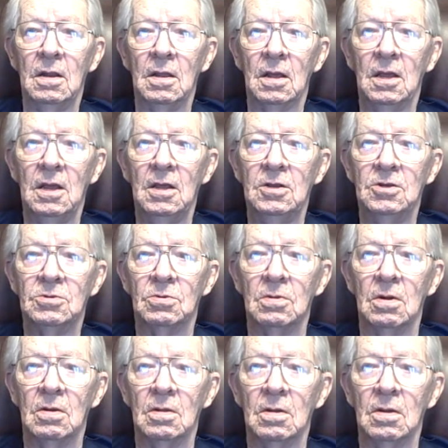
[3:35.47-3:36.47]
keys
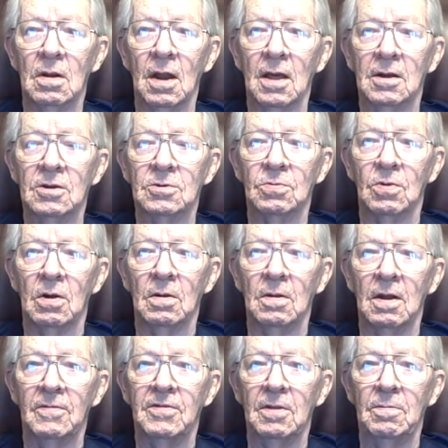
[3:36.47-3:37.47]
or letters were
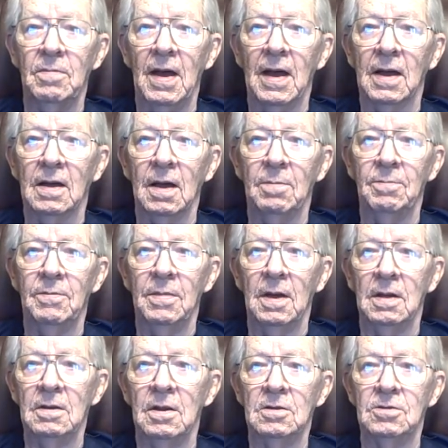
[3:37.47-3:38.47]
lifted back up
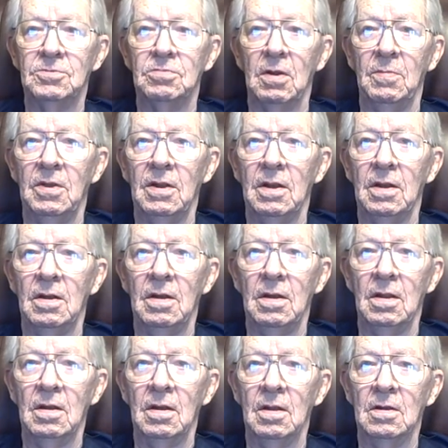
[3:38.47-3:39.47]
and distributed
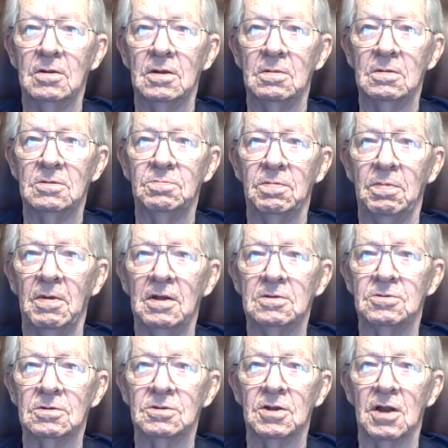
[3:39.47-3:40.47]
in their
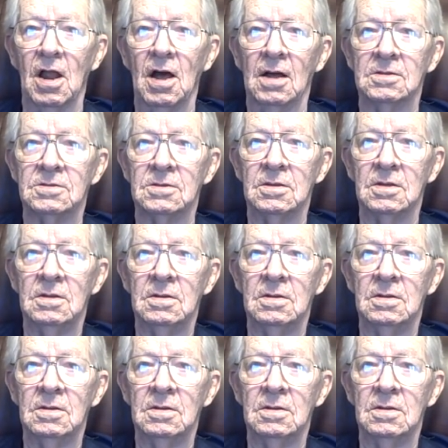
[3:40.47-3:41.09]
special slots.